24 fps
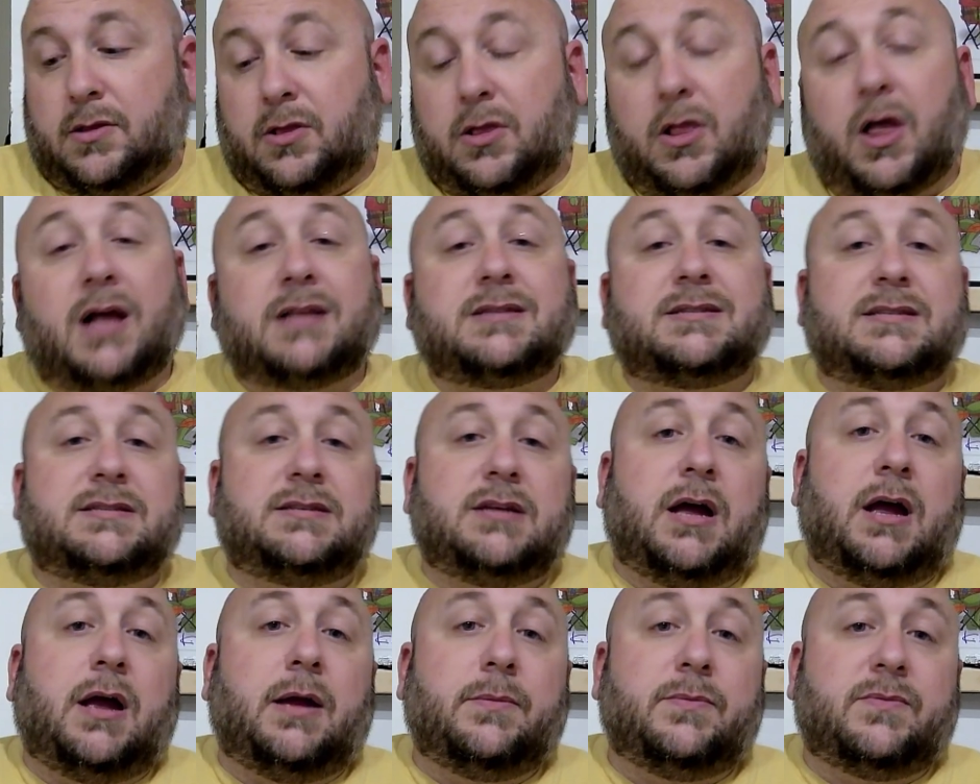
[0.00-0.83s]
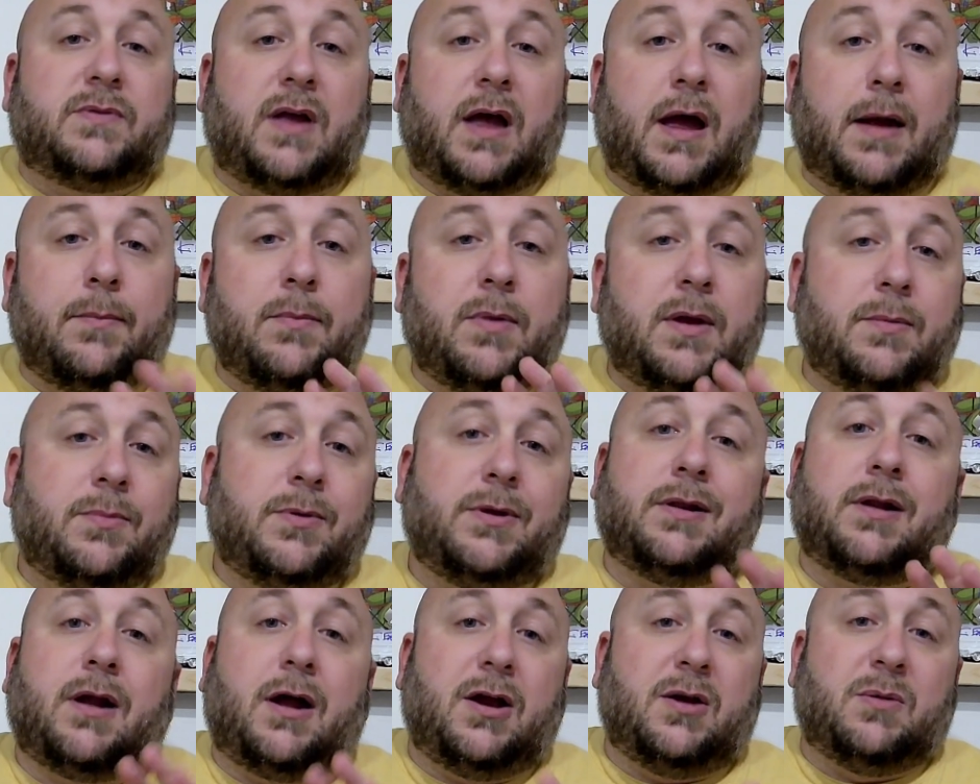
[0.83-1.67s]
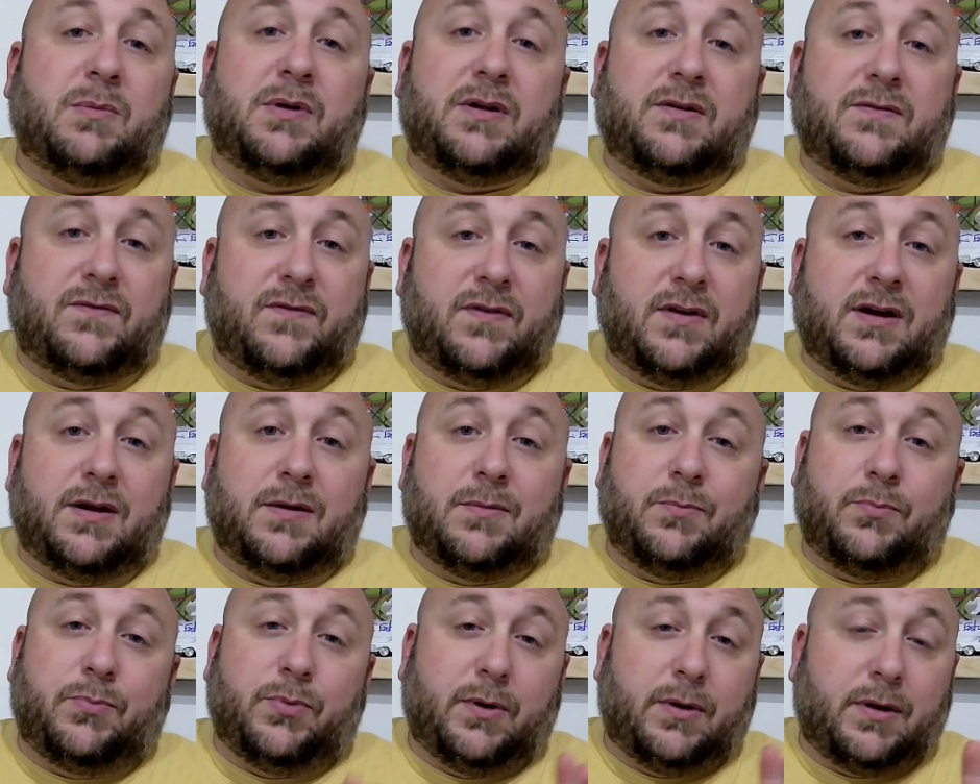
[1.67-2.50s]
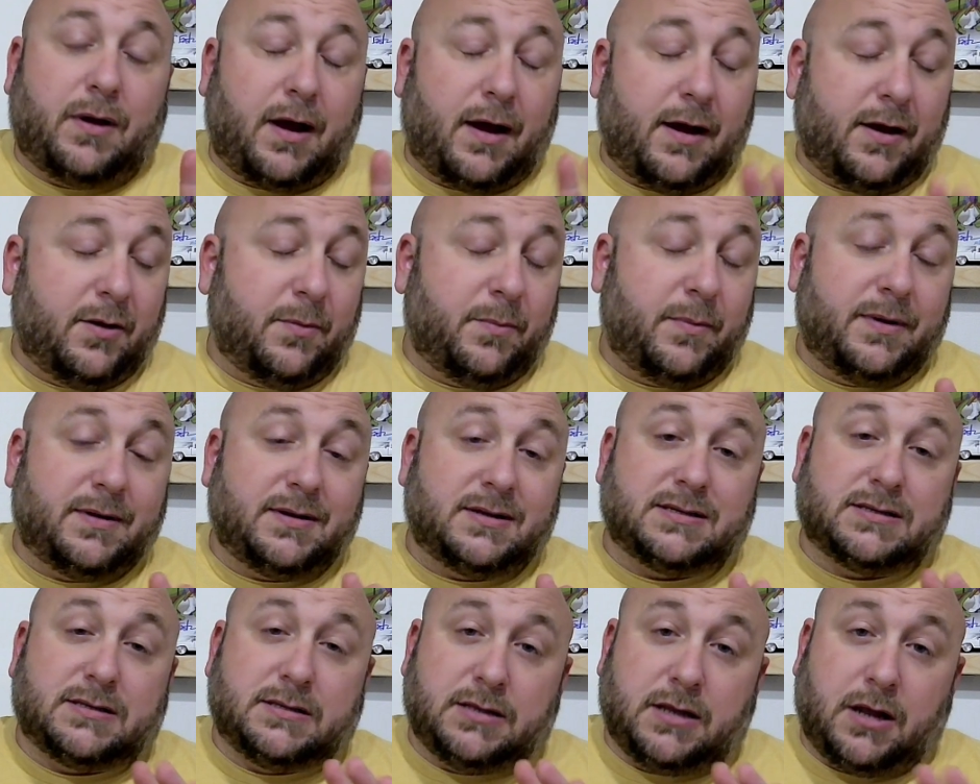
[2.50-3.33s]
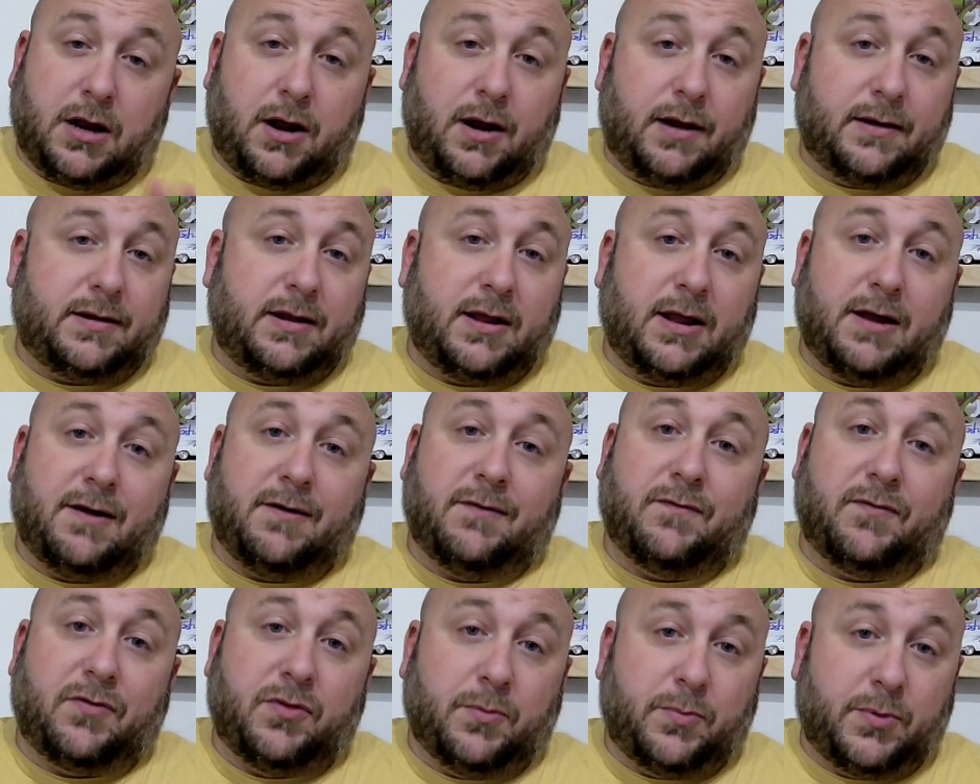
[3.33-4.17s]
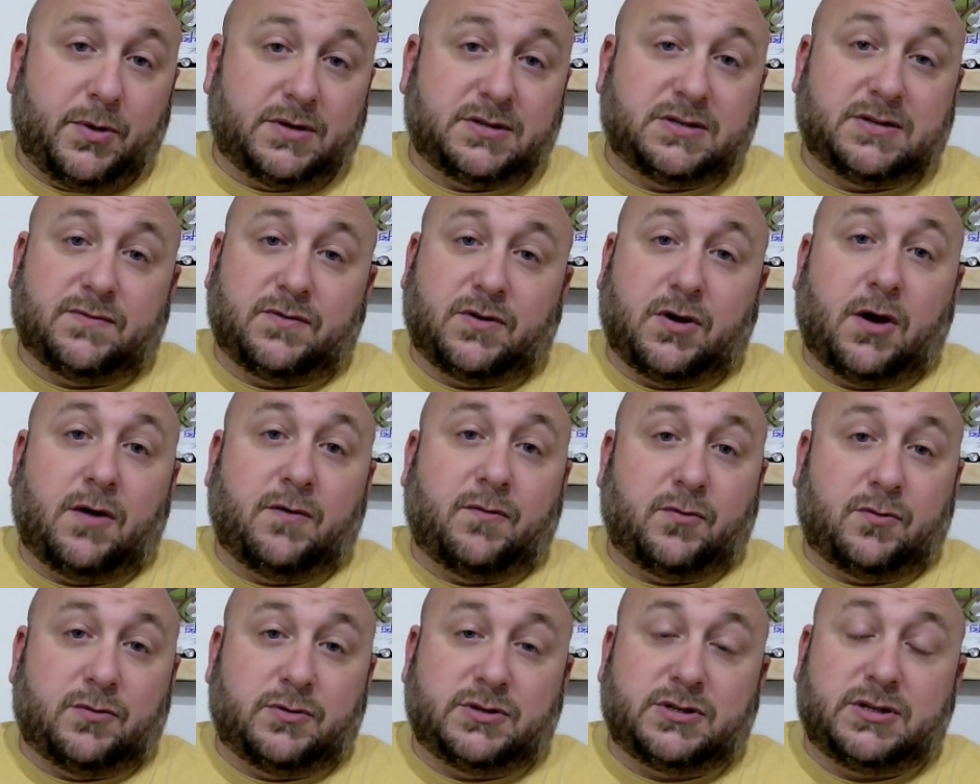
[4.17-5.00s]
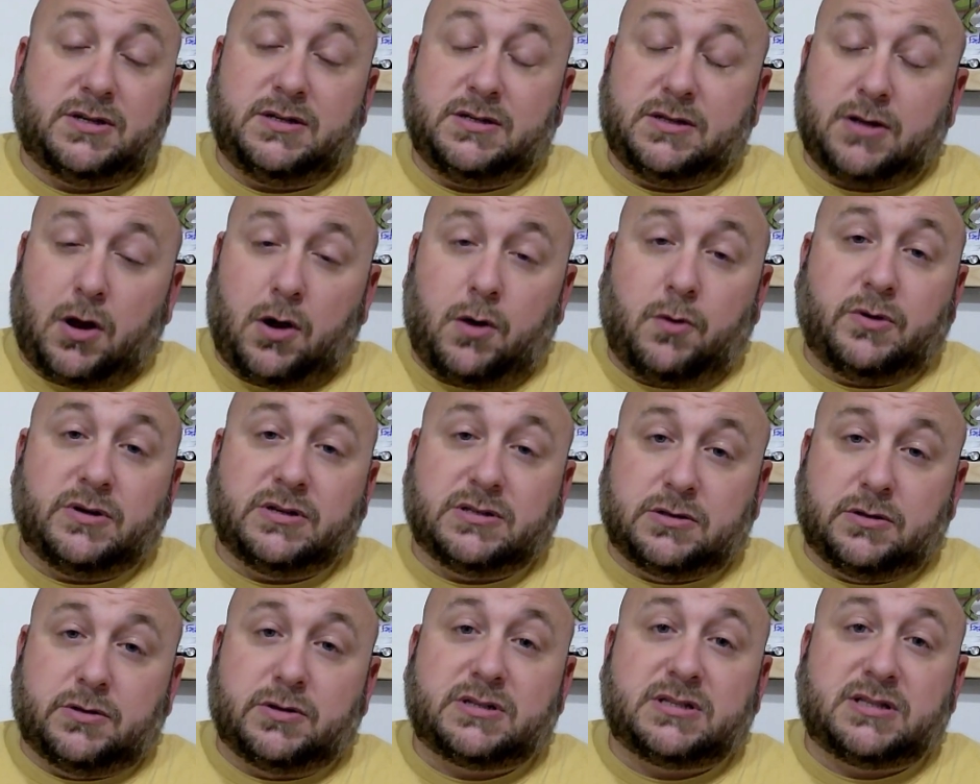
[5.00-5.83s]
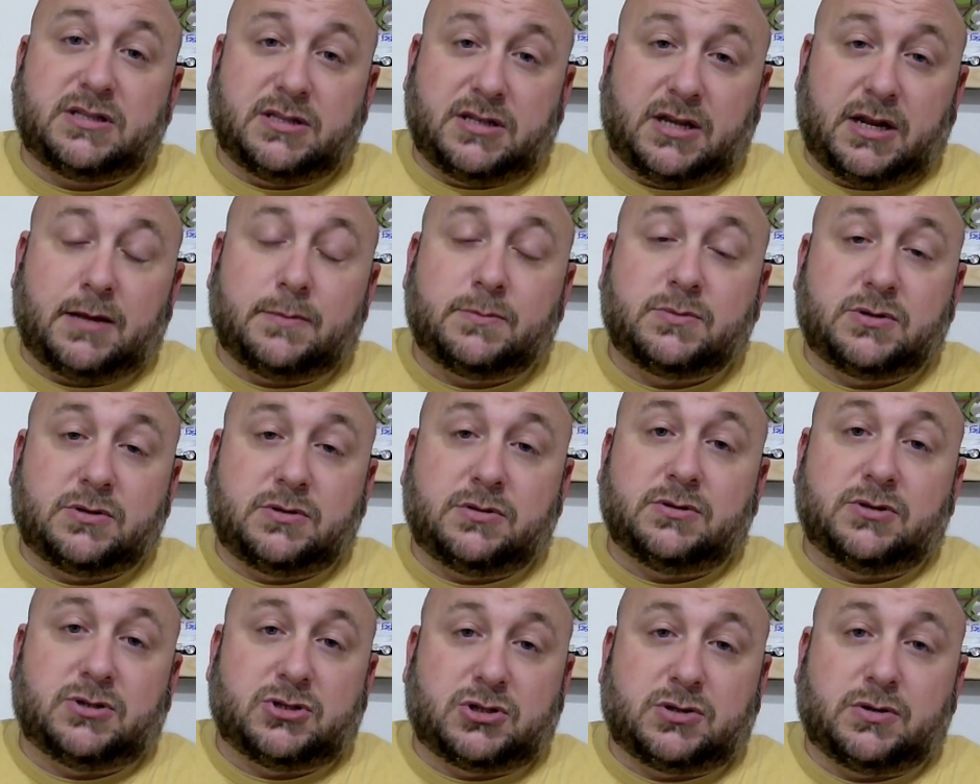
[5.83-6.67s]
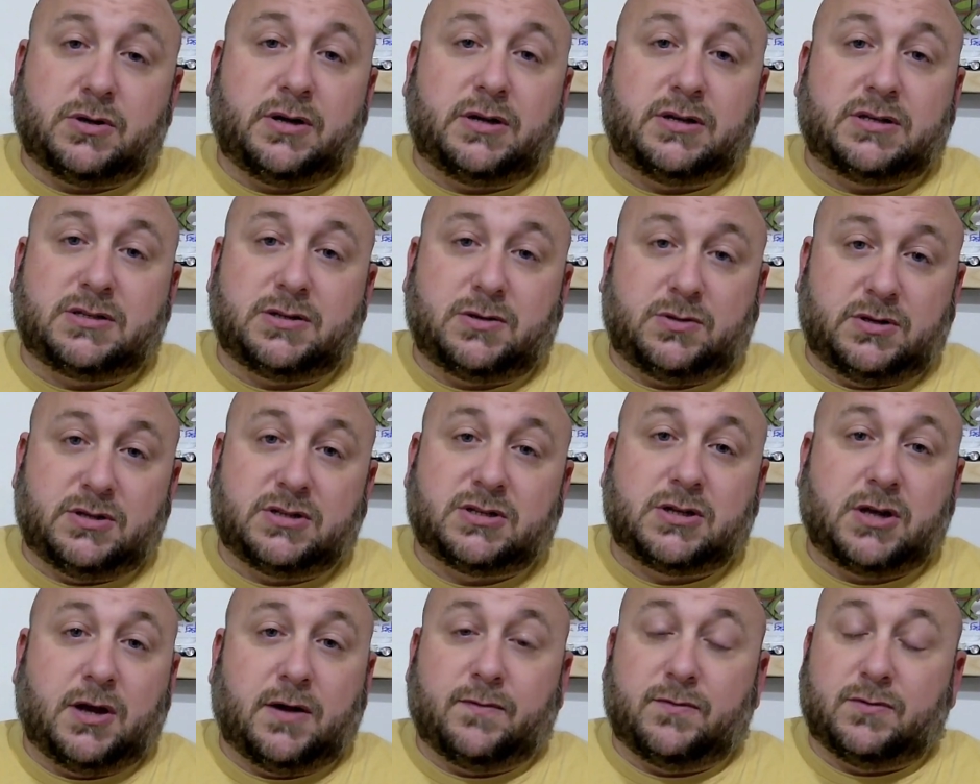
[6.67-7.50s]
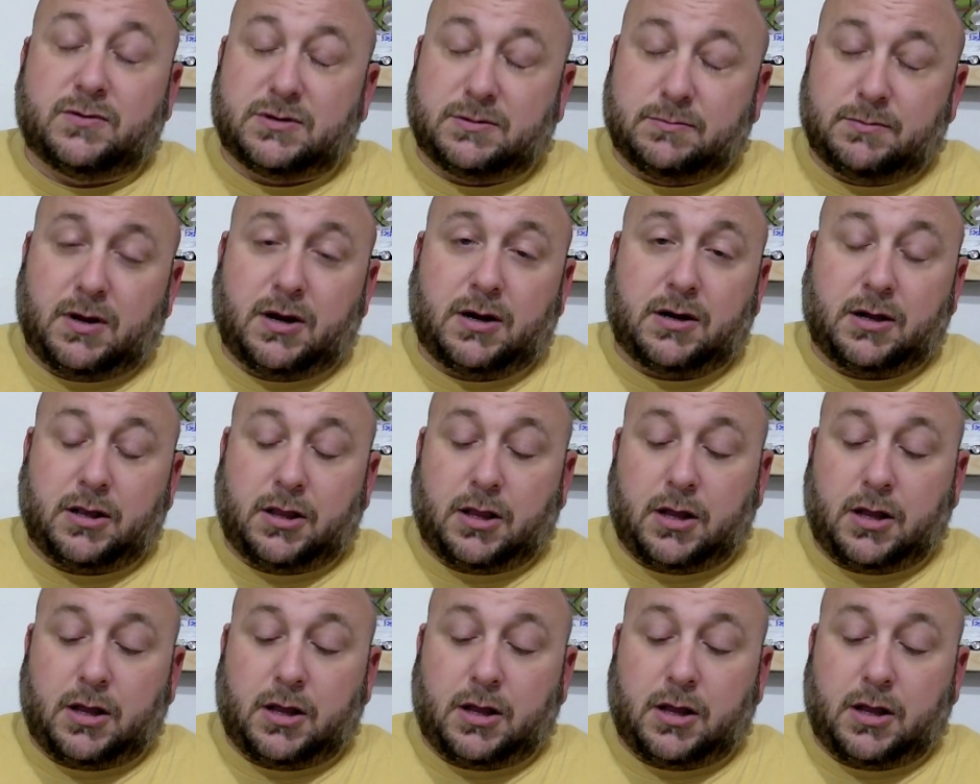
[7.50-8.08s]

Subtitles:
Lots of times, I may be an Iron Man fan, but Iron Man does not have the best of covers. He always looks the damsel in distress on his covers, I'm not gonna